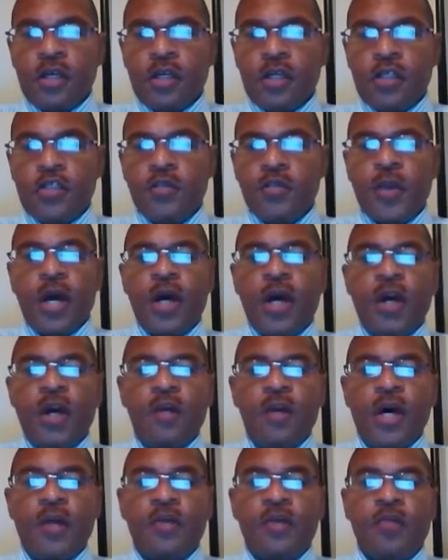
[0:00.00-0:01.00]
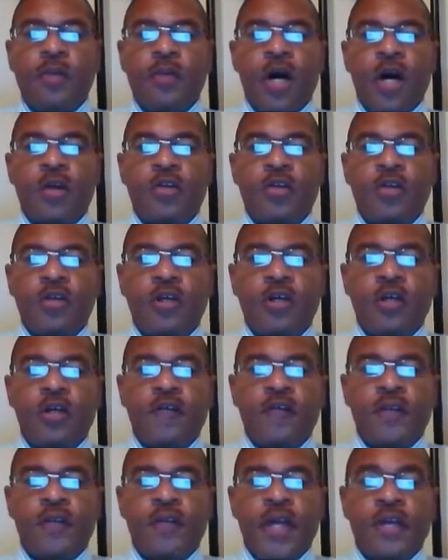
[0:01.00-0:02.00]
inspired by the model
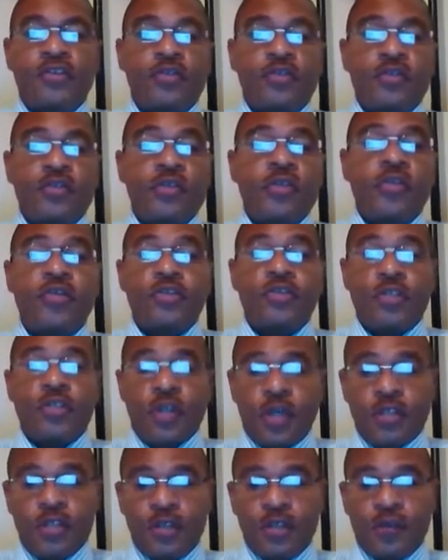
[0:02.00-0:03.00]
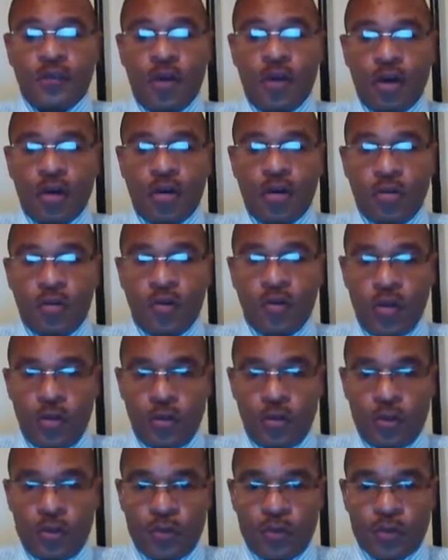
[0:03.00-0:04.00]
of the National Association of Colored
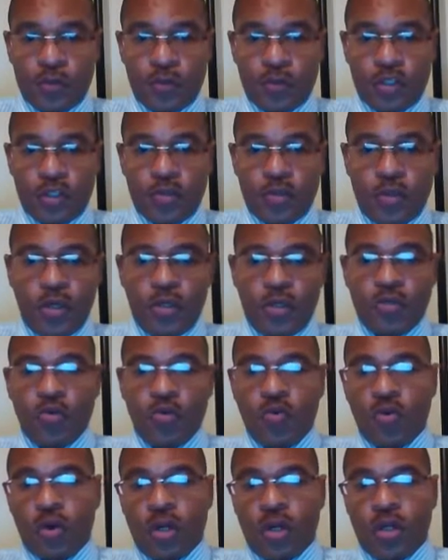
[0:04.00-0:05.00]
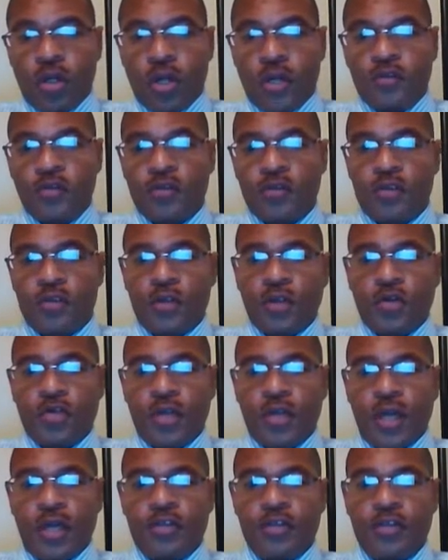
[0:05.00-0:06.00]
Women, she began to organize her
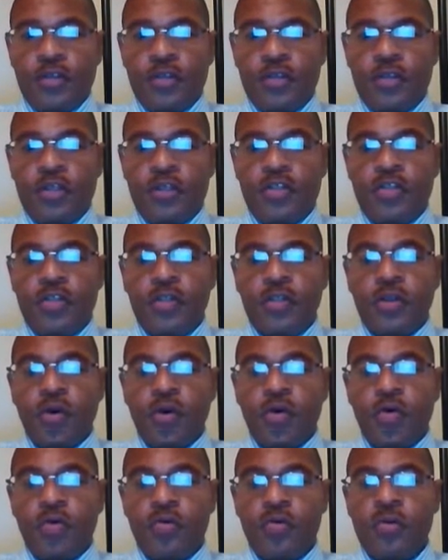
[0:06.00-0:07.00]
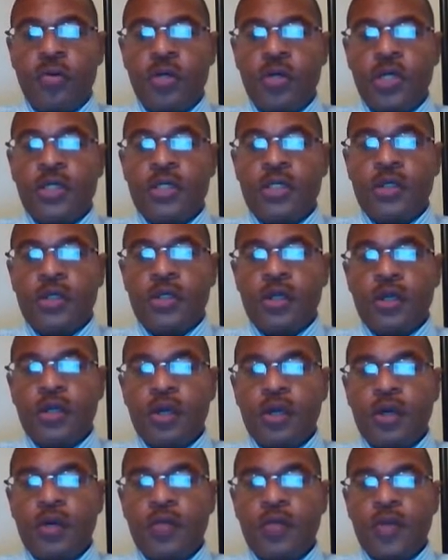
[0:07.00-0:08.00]
sales agents into local
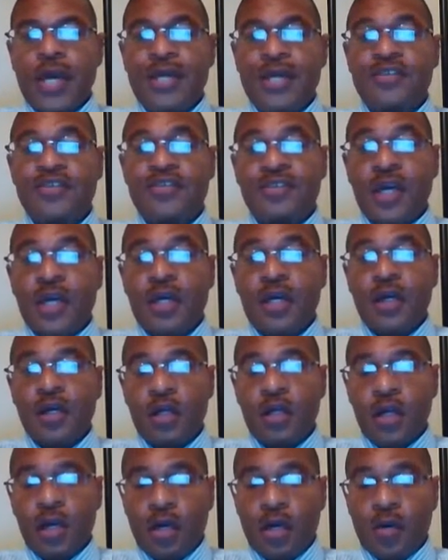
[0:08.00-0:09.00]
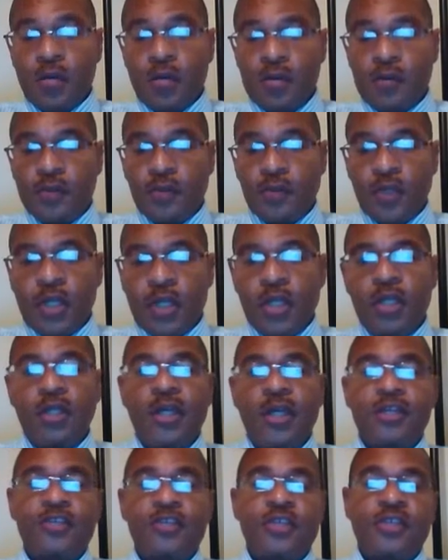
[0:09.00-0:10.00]
and state clubs. In
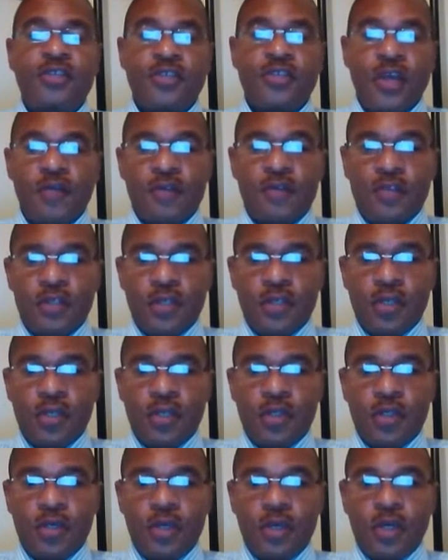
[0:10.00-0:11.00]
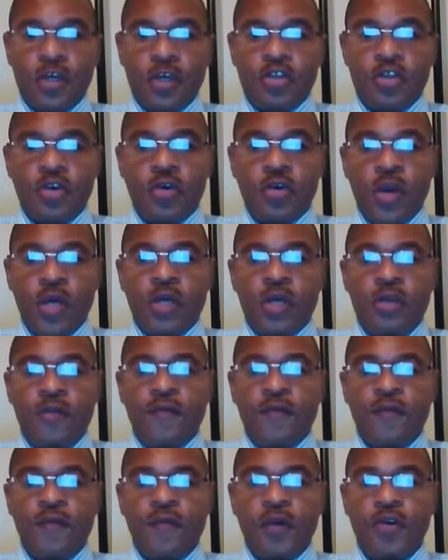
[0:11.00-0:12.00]
1917, she created
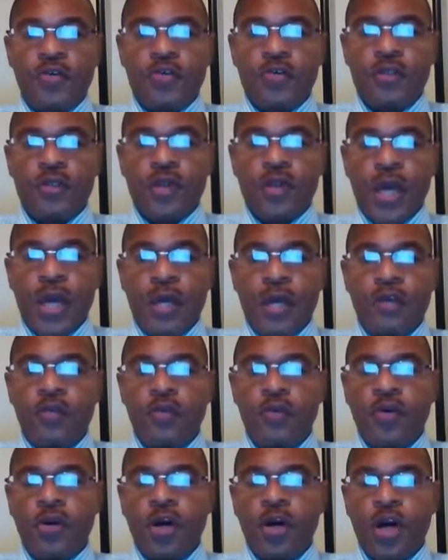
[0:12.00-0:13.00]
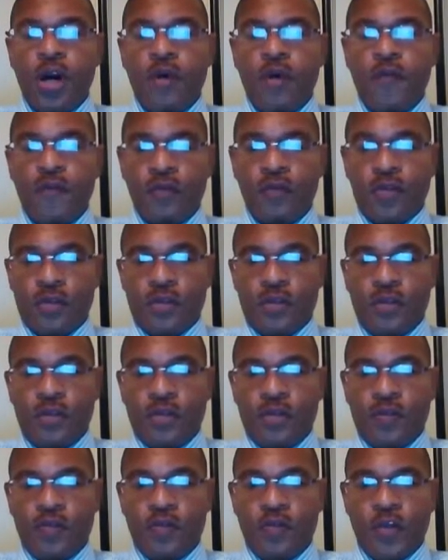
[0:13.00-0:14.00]
the first annual
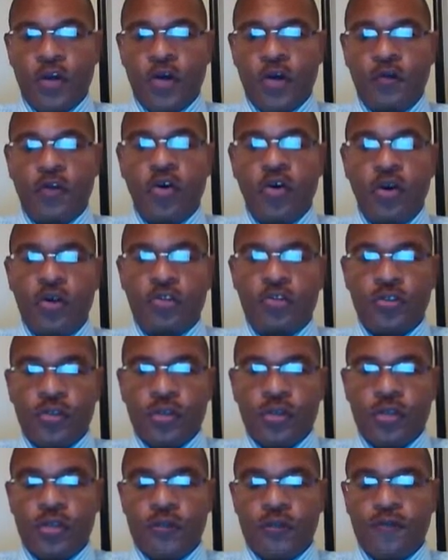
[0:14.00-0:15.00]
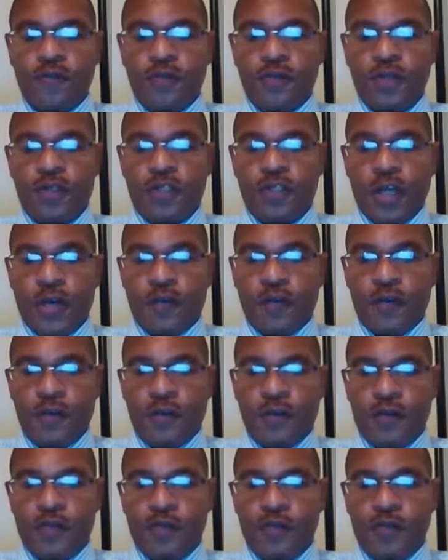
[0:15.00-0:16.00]
conference of culturists in
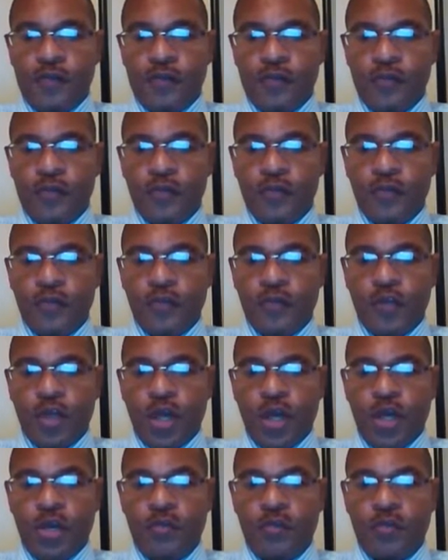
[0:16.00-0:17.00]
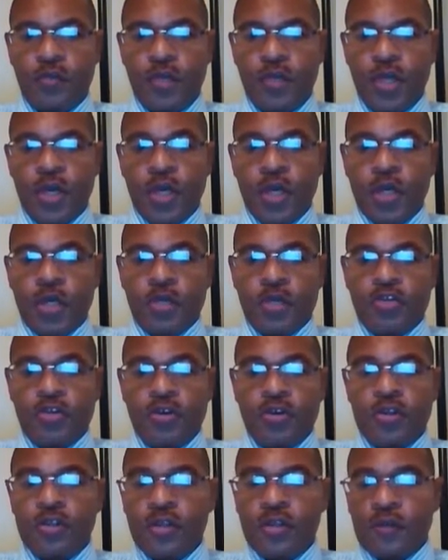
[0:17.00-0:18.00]
Philadelphia. Okay.
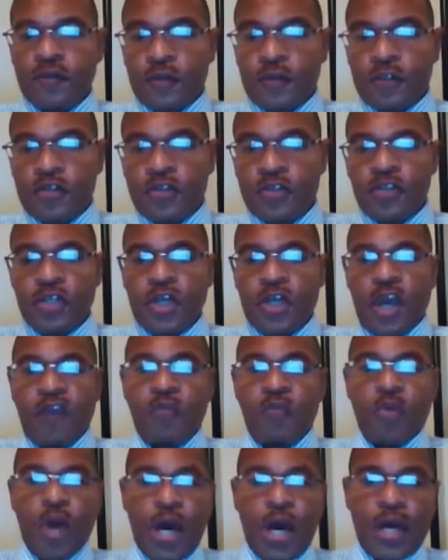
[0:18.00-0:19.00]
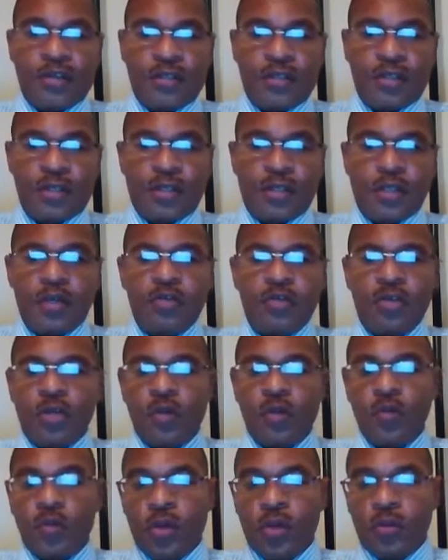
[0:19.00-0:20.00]
During this convention, she gave prizes not only
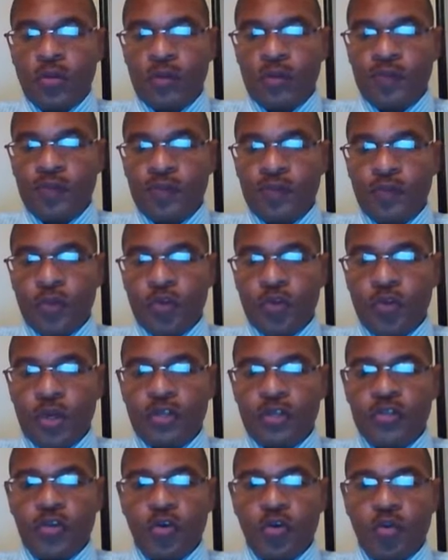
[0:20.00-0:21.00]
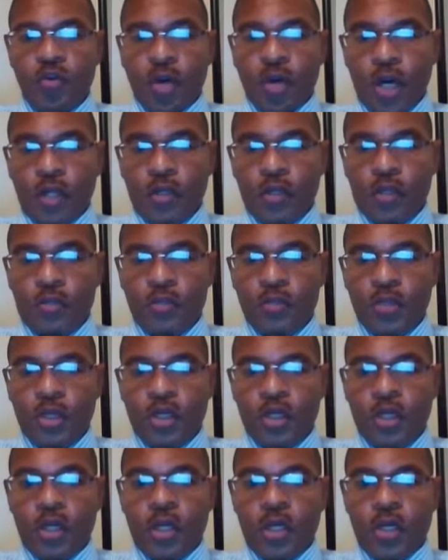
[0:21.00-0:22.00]
to women who had sold products,
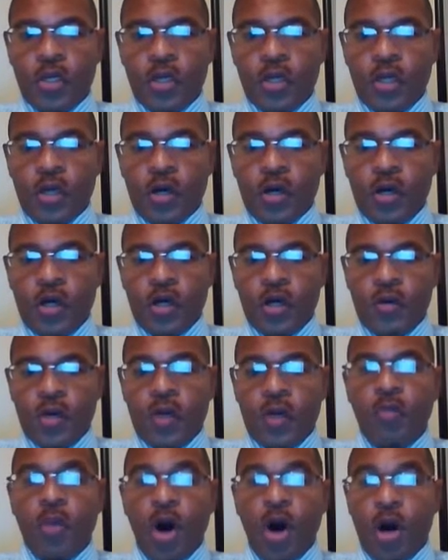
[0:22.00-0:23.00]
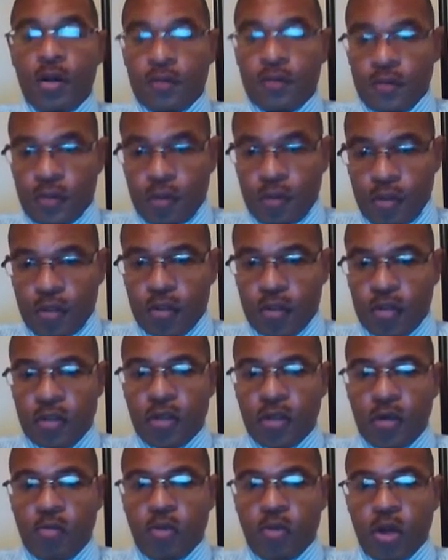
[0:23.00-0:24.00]
but and brought in
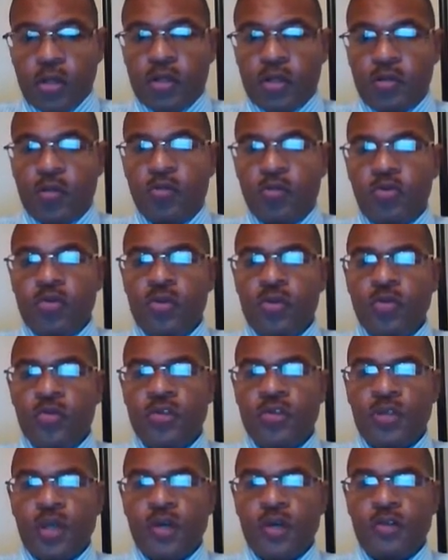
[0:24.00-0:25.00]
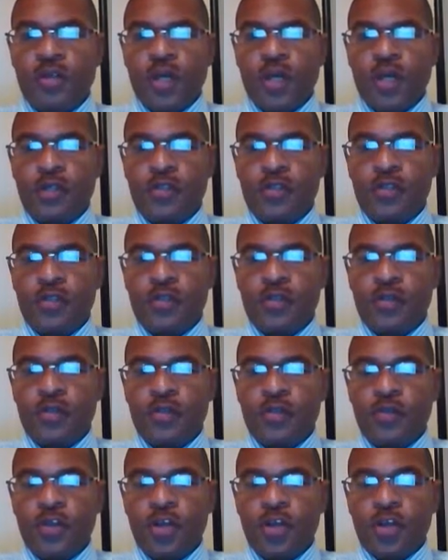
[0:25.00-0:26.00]
the new sales agents,
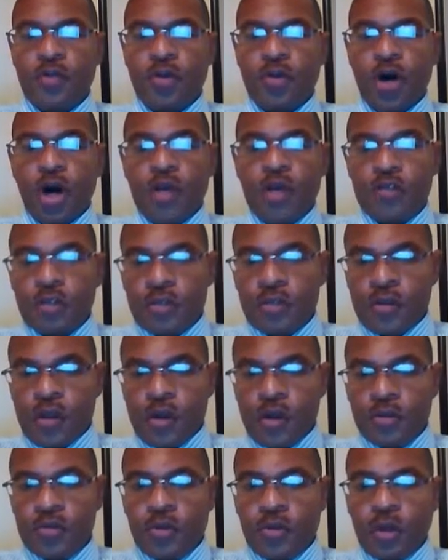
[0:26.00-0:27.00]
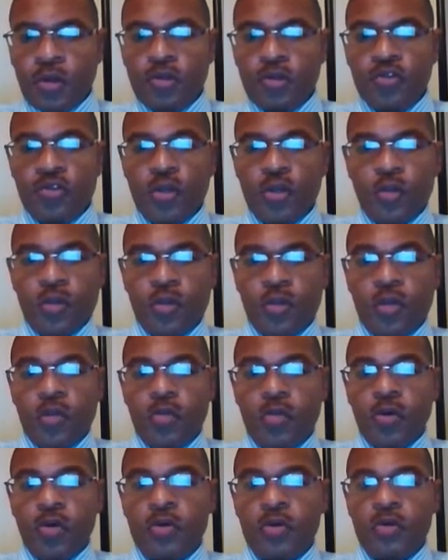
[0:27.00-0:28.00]
but also to those who had contributed the
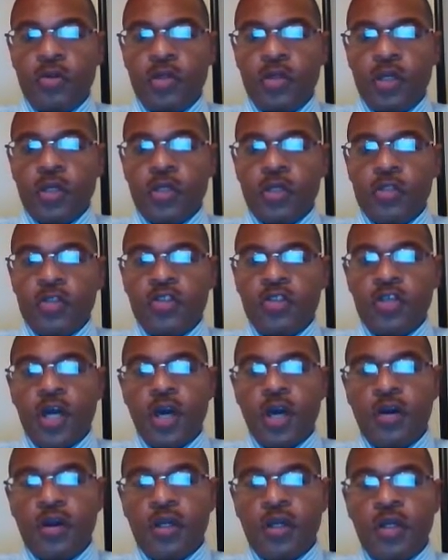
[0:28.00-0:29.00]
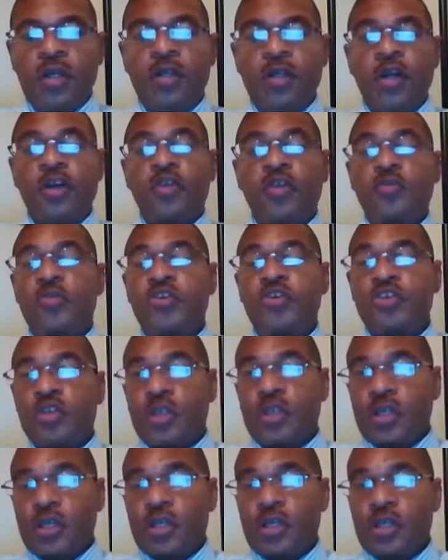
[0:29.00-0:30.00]
most to charity in their
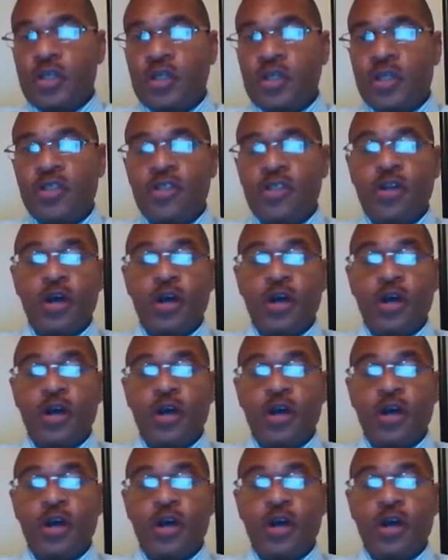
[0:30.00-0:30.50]
community. See, she